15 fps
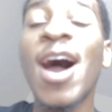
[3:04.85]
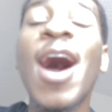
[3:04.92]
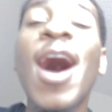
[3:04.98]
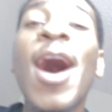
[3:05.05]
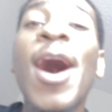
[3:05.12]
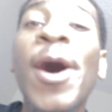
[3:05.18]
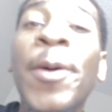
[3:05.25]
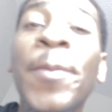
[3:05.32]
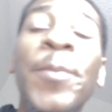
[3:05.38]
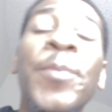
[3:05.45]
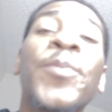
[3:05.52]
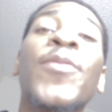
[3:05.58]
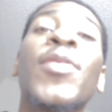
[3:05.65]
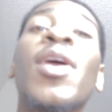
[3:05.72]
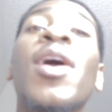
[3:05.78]
My
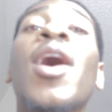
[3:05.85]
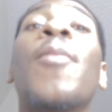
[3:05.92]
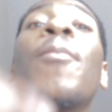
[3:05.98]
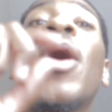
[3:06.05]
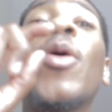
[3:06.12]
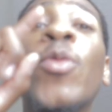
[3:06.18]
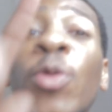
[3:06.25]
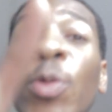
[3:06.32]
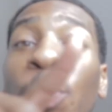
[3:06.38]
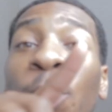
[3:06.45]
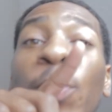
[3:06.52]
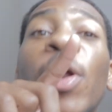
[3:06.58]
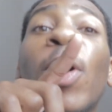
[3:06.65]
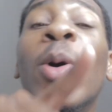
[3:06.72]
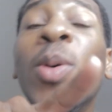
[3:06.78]

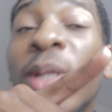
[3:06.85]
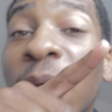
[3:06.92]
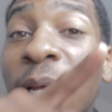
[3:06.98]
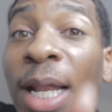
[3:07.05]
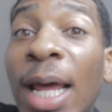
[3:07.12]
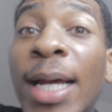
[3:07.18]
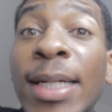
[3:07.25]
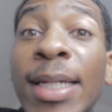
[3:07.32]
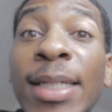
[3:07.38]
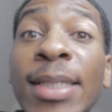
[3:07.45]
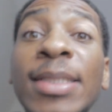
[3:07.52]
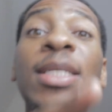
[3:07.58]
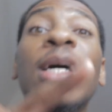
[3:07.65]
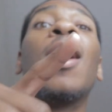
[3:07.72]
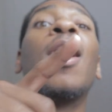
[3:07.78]
room don't look like
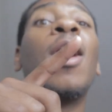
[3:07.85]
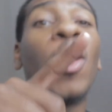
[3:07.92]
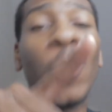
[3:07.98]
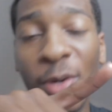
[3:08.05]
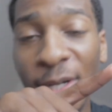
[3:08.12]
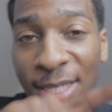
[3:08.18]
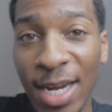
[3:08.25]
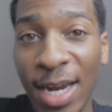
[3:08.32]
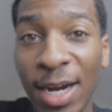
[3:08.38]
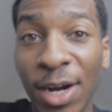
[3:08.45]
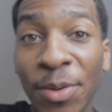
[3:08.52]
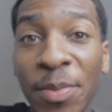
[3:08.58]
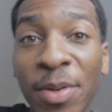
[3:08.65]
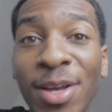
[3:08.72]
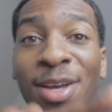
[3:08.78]
this all the time,
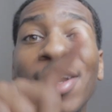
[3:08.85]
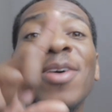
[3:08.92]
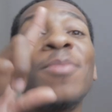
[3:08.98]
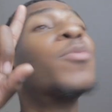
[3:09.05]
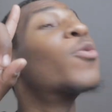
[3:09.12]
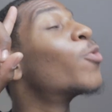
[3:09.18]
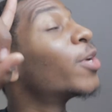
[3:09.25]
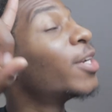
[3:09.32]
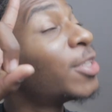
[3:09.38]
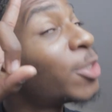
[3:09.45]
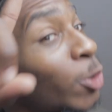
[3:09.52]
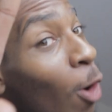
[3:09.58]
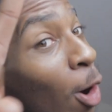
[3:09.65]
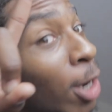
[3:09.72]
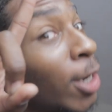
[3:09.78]
but when it
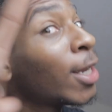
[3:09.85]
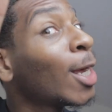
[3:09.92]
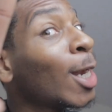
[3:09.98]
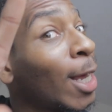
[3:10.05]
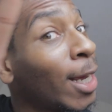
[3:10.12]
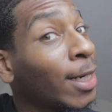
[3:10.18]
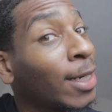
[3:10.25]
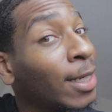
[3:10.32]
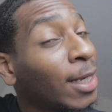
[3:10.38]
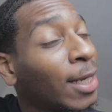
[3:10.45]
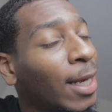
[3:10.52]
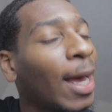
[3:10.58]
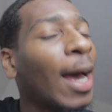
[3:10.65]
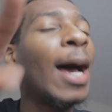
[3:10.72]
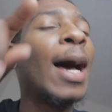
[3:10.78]
start looking like this,
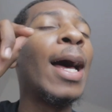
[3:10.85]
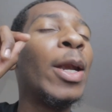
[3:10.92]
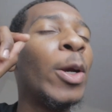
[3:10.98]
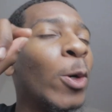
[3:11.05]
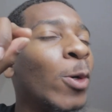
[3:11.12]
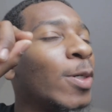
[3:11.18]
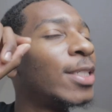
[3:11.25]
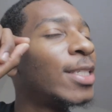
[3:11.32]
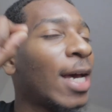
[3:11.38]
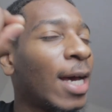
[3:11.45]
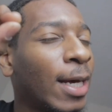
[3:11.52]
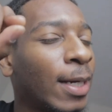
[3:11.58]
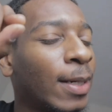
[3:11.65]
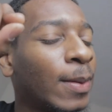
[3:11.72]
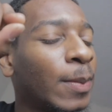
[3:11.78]
I know it's
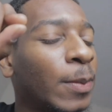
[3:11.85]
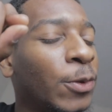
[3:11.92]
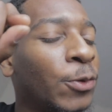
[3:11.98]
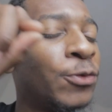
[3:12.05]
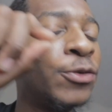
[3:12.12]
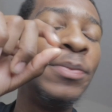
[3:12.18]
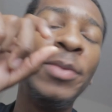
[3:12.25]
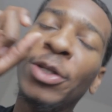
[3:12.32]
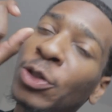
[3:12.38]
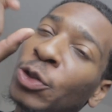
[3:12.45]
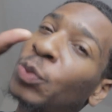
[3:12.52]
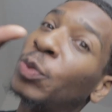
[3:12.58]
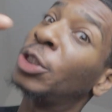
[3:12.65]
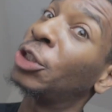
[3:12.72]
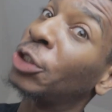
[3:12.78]
time for me to
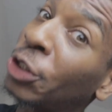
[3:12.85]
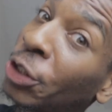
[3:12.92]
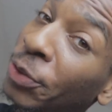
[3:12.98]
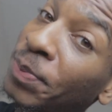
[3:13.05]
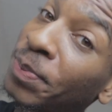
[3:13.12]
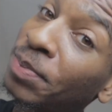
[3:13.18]
switch it up.